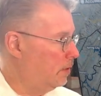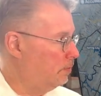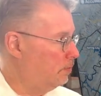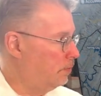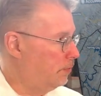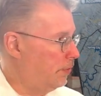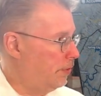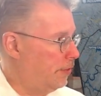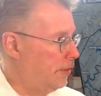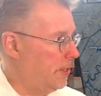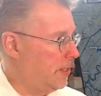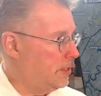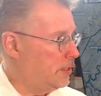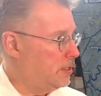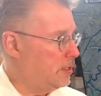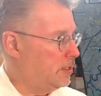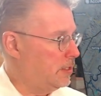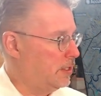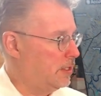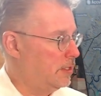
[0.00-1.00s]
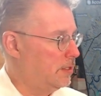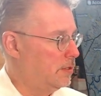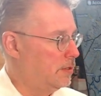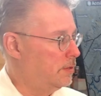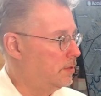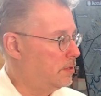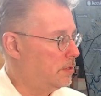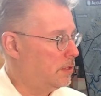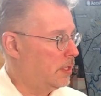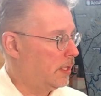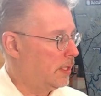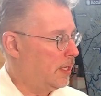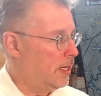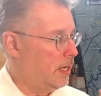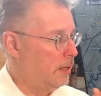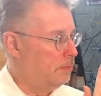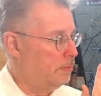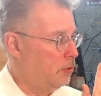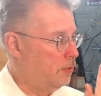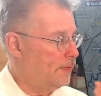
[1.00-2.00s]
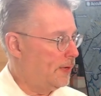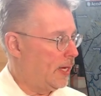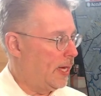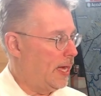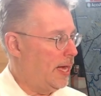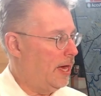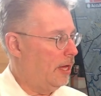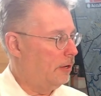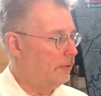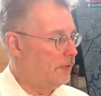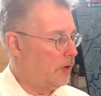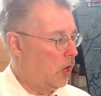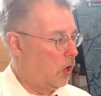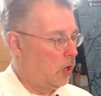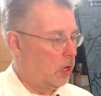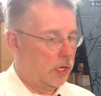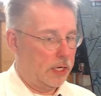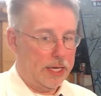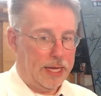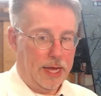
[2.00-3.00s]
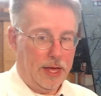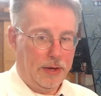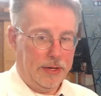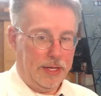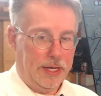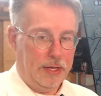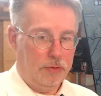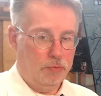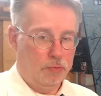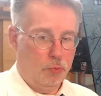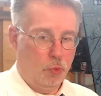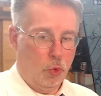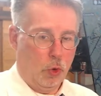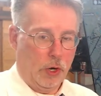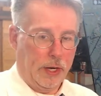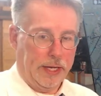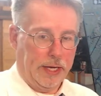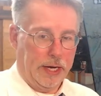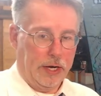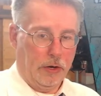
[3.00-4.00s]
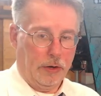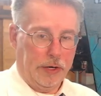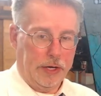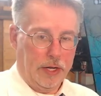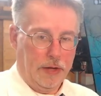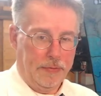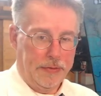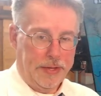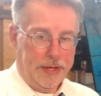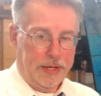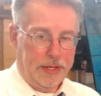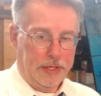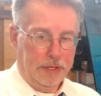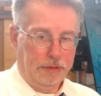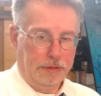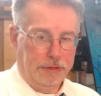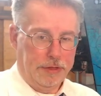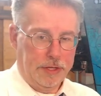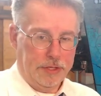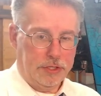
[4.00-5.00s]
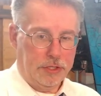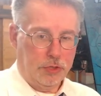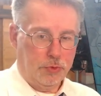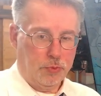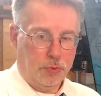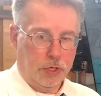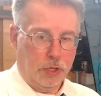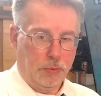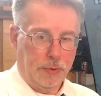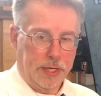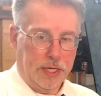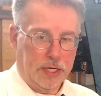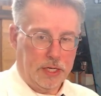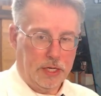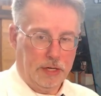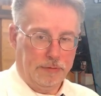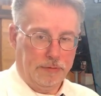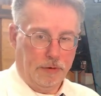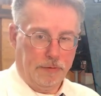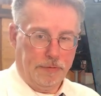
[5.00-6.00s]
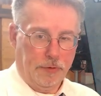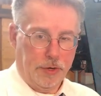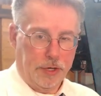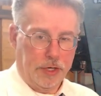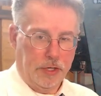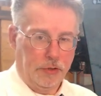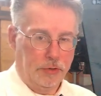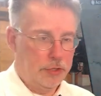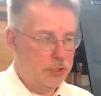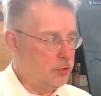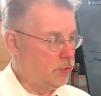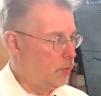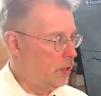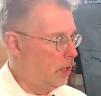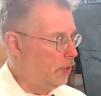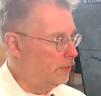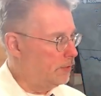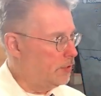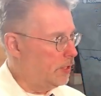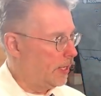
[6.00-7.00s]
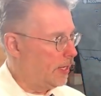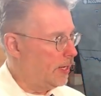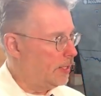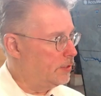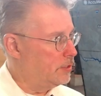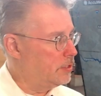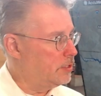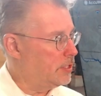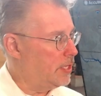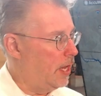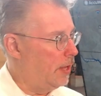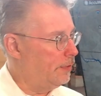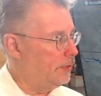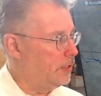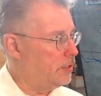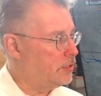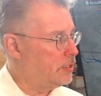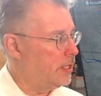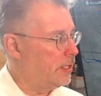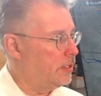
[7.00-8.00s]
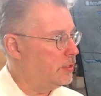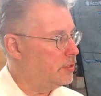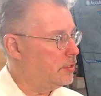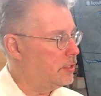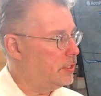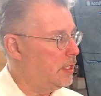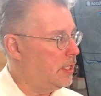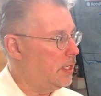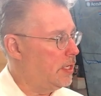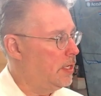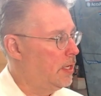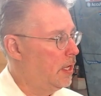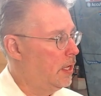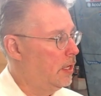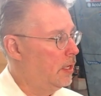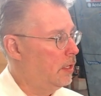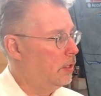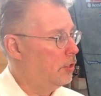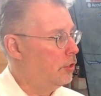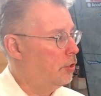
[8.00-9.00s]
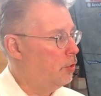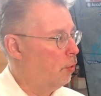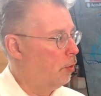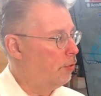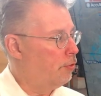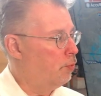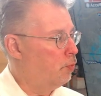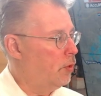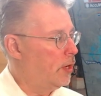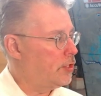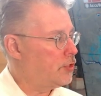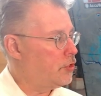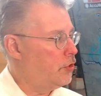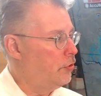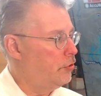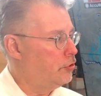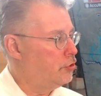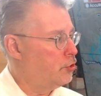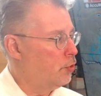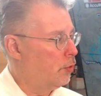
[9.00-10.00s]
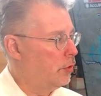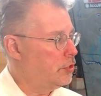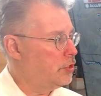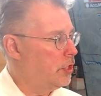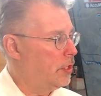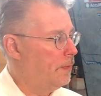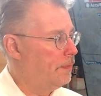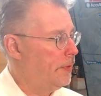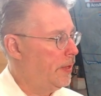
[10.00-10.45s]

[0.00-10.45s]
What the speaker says: This is, again, moving out of our county warning area. This is where we cover for News 12. Again, southeast Tennessee, northwestern Georgia,